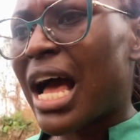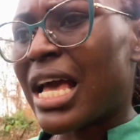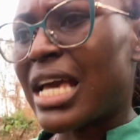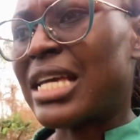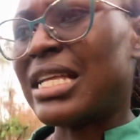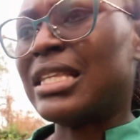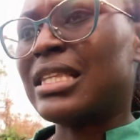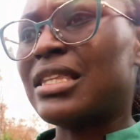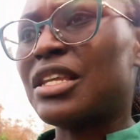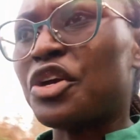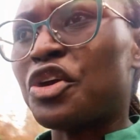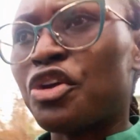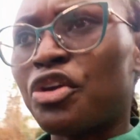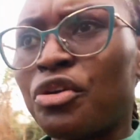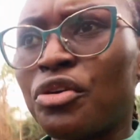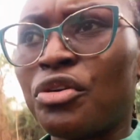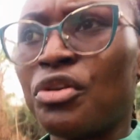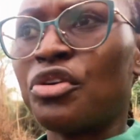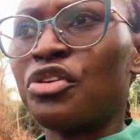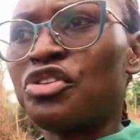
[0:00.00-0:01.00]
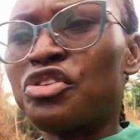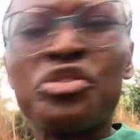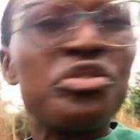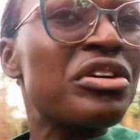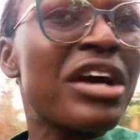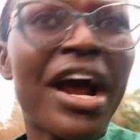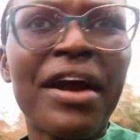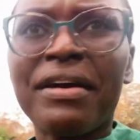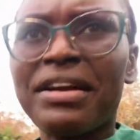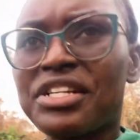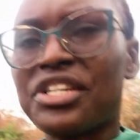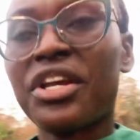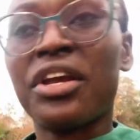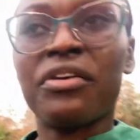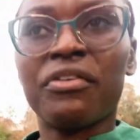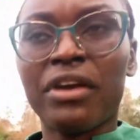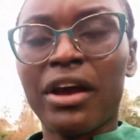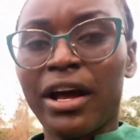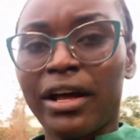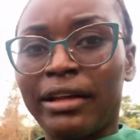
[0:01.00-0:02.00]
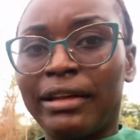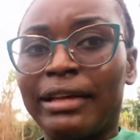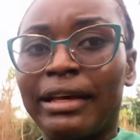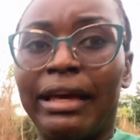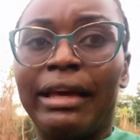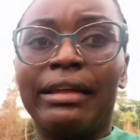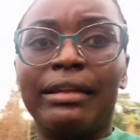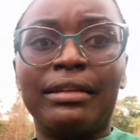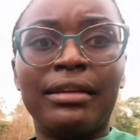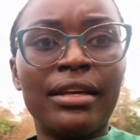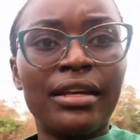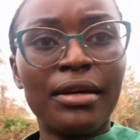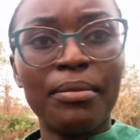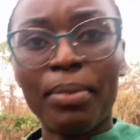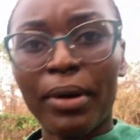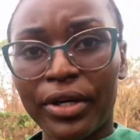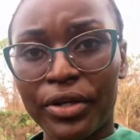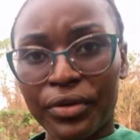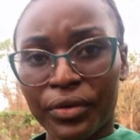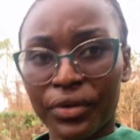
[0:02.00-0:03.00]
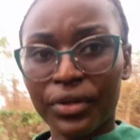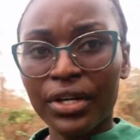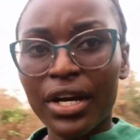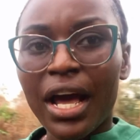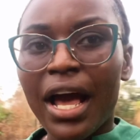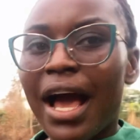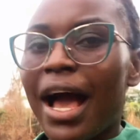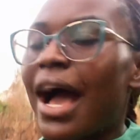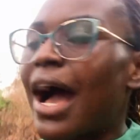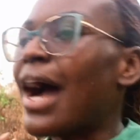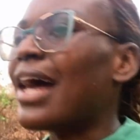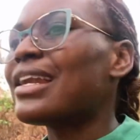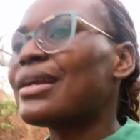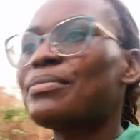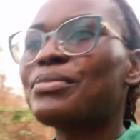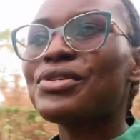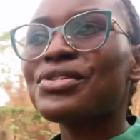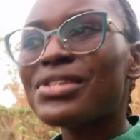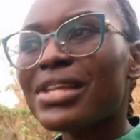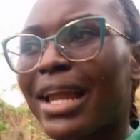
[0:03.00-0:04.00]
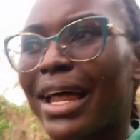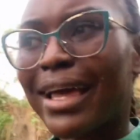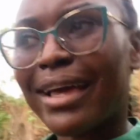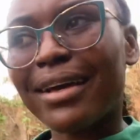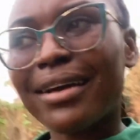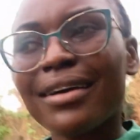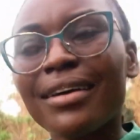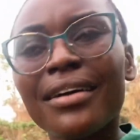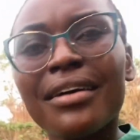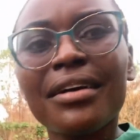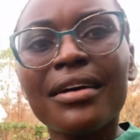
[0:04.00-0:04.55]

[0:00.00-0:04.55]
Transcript: in the new garage area in Ibadan. And I'm just like,